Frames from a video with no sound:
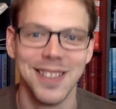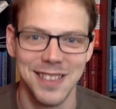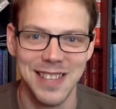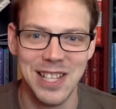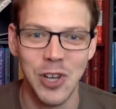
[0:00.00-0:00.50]

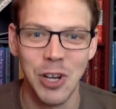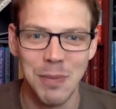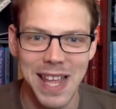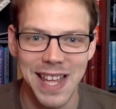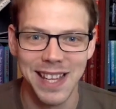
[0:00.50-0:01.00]
this took
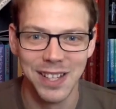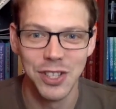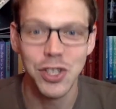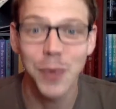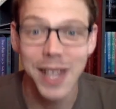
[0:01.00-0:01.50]
me
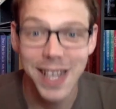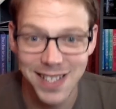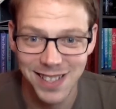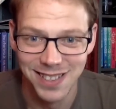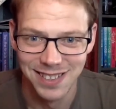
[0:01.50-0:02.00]
to read?
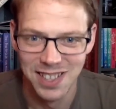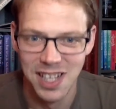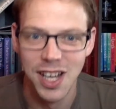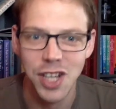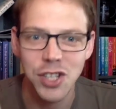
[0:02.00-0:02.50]

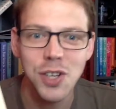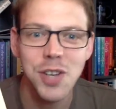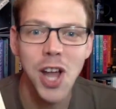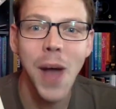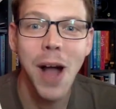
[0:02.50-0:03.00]
Do you
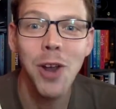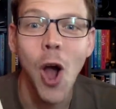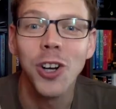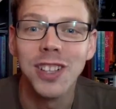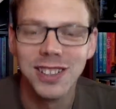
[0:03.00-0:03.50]
know how
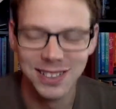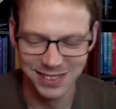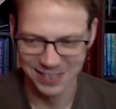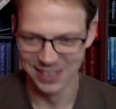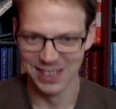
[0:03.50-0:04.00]
long?
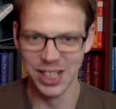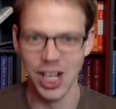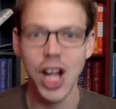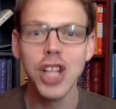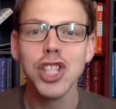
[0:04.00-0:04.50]

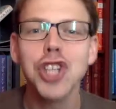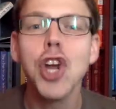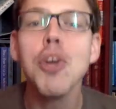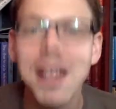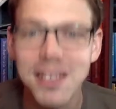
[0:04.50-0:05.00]

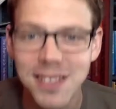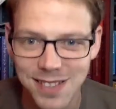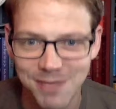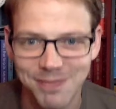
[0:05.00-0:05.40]
2 months.